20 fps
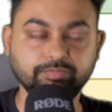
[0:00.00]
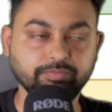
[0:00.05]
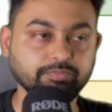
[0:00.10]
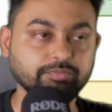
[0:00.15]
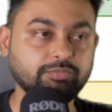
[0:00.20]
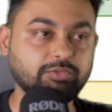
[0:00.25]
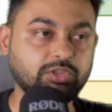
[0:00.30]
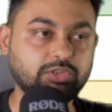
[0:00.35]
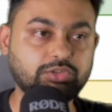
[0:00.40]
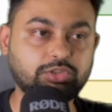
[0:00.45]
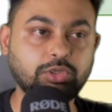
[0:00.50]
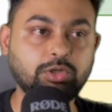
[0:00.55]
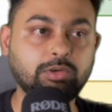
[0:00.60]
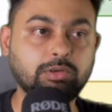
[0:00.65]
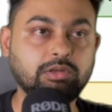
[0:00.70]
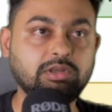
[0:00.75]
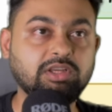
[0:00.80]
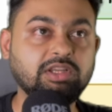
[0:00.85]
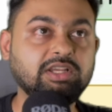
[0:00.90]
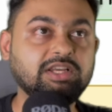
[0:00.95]

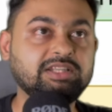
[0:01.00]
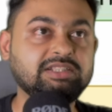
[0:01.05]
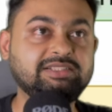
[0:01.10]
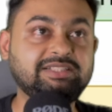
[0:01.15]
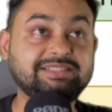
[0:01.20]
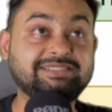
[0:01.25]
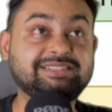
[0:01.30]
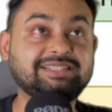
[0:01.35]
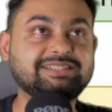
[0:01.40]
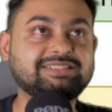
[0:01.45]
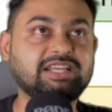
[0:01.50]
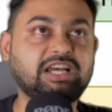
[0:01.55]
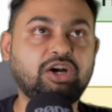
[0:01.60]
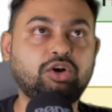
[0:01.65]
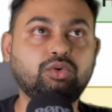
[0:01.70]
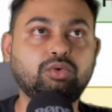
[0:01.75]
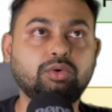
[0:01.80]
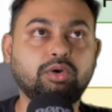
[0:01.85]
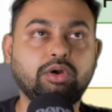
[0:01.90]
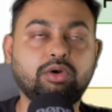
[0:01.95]
So this is
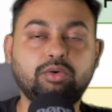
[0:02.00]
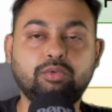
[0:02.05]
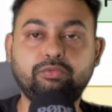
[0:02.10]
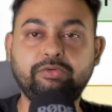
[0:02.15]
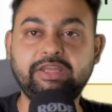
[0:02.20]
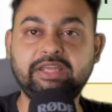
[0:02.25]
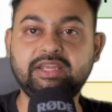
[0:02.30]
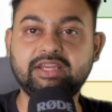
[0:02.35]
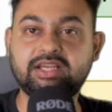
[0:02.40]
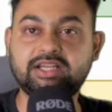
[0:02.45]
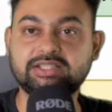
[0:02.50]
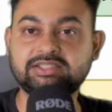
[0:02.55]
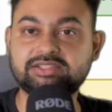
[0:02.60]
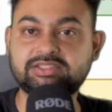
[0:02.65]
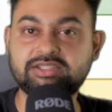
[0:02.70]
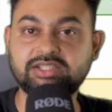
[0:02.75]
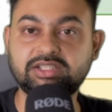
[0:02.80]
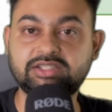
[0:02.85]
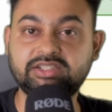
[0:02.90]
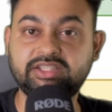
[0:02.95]
how we
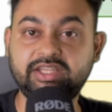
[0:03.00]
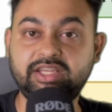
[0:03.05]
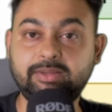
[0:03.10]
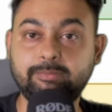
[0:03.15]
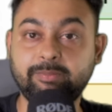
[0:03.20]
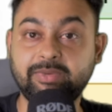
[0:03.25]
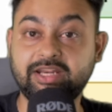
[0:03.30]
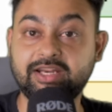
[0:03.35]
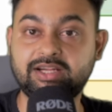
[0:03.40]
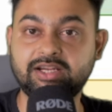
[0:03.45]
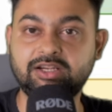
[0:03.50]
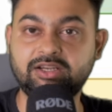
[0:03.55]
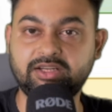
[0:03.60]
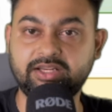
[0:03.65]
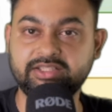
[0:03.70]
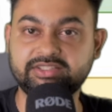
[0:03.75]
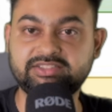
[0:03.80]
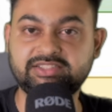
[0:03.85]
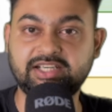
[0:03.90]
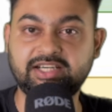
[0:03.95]
construct the Merkle
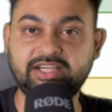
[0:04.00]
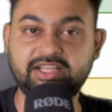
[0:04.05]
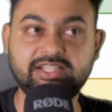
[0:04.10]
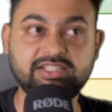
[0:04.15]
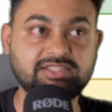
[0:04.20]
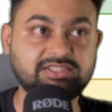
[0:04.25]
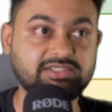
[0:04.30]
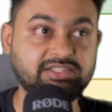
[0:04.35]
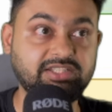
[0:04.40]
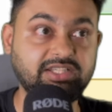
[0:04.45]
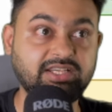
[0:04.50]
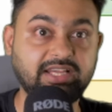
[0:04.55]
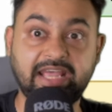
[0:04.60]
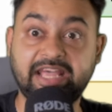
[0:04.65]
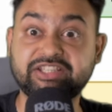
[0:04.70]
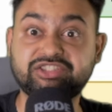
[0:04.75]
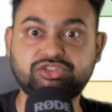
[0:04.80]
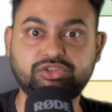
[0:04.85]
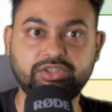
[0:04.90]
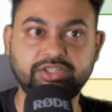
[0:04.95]
trees, that is the
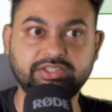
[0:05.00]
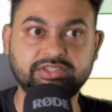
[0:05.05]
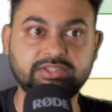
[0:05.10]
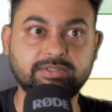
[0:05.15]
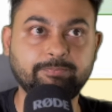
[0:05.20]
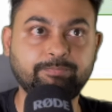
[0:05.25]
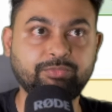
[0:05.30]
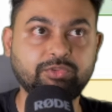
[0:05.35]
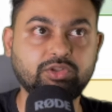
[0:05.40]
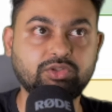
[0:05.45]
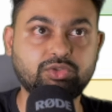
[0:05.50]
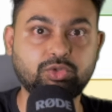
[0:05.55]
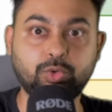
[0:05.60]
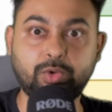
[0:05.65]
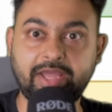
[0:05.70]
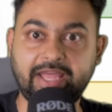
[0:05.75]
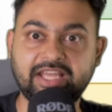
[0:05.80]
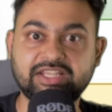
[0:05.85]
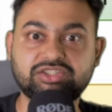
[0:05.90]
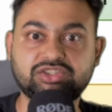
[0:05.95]
hash trees. So
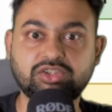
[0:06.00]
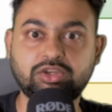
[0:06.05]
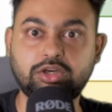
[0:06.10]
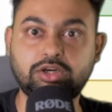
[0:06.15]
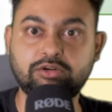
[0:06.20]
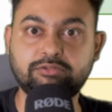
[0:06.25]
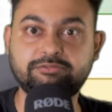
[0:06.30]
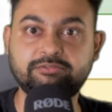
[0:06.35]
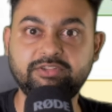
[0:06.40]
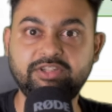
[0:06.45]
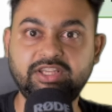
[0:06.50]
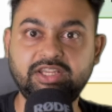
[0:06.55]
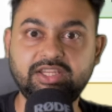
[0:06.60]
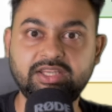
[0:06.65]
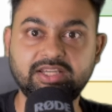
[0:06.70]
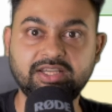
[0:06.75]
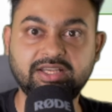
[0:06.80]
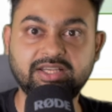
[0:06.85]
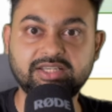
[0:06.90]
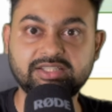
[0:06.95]
hash of
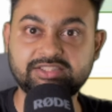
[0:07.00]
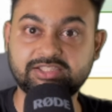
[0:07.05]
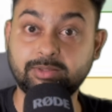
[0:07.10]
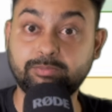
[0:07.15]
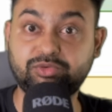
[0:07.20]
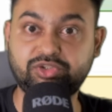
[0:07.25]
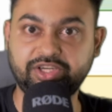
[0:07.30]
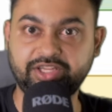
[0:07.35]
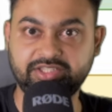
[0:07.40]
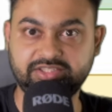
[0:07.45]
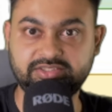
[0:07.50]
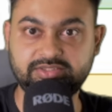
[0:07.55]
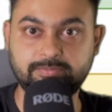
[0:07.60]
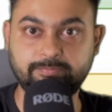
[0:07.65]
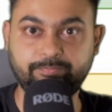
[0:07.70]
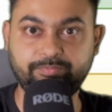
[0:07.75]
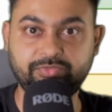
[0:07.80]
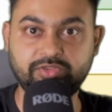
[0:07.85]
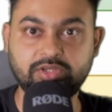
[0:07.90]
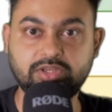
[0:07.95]
the subtrees
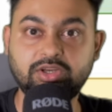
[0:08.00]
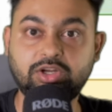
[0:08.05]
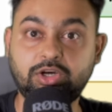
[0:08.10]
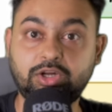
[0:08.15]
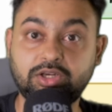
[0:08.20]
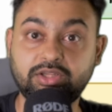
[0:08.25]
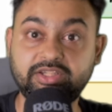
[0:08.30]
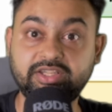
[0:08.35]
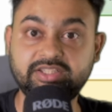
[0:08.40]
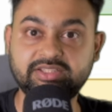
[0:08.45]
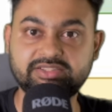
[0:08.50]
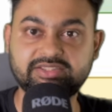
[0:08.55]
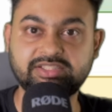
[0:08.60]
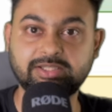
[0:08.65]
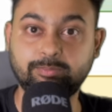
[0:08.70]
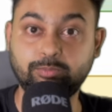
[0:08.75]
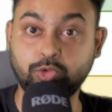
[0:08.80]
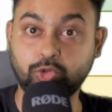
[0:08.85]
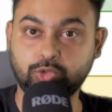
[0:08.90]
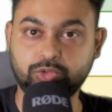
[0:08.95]
or the
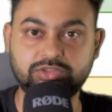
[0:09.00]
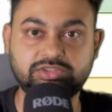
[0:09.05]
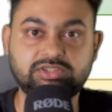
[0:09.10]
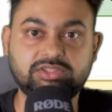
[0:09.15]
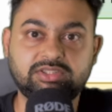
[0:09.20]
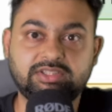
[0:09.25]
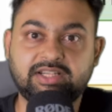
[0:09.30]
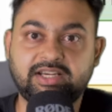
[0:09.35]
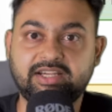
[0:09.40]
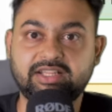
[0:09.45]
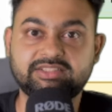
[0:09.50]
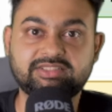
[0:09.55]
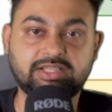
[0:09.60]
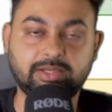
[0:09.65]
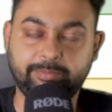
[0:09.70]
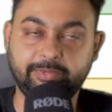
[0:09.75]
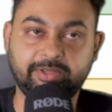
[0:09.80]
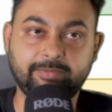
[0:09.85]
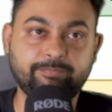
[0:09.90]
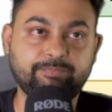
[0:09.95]
subnodes that is
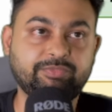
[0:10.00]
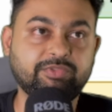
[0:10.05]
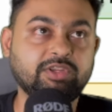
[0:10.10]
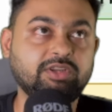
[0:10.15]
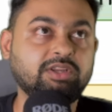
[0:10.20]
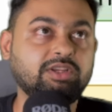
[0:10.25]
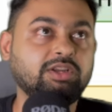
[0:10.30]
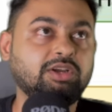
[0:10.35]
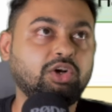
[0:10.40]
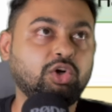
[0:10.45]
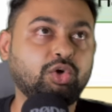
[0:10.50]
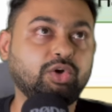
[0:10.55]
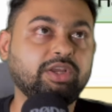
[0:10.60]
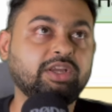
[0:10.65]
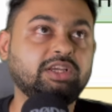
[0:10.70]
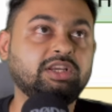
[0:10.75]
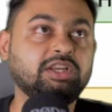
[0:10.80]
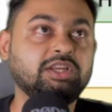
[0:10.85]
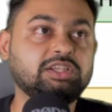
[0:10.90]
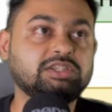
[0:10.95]
coming.
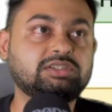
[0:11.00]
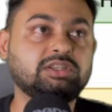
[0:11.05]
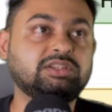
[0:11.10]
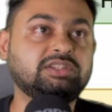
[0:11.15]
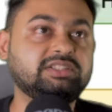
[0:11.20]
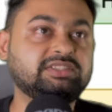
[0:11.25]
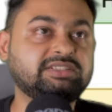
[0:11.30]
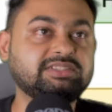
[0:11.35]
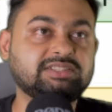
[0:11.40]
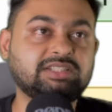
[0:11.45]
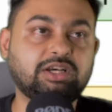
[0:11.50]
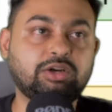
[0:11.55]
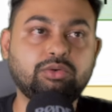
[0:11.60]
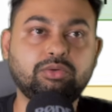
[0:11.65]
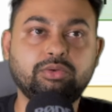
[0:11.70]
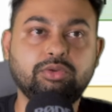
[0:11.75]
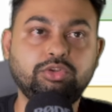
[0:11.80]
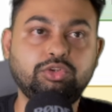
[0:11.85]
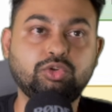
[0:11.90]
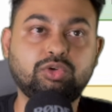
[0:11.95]
Okay, so this is
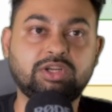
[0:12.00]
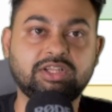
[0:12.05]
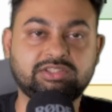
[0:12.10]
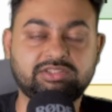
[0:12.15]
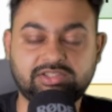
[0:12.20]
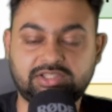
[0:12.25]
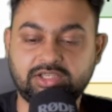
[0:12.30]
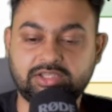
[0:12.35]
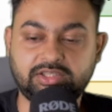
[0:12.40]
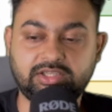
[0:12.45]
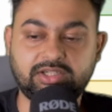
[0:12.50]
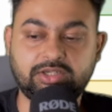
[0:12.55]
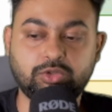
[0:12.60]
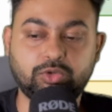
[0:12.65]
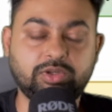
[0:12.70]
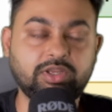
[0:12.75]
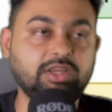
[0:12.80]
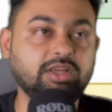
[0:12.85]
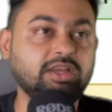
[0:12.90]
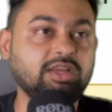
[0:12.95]
how you construct it.
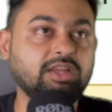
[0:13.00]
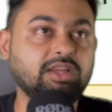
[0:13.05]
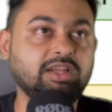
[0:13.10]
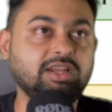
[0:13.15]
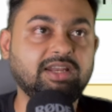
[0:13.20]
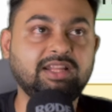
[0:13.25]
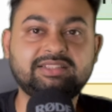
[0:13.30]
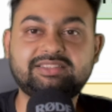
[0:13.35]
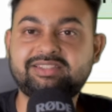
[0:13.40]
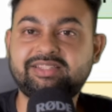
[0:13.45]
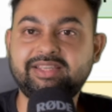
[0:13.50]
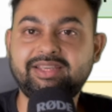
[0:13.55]
Okay, let's